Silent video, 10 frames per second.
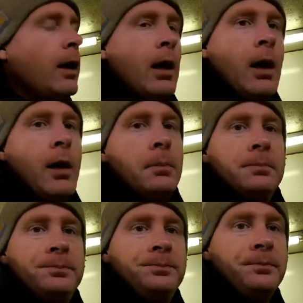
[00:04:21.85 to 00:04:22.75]

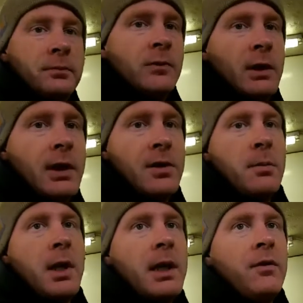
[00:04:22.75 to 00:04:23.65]
Get
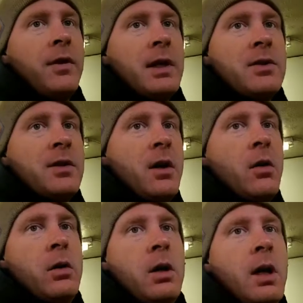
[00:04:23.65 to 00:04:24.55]
some lake effect snow.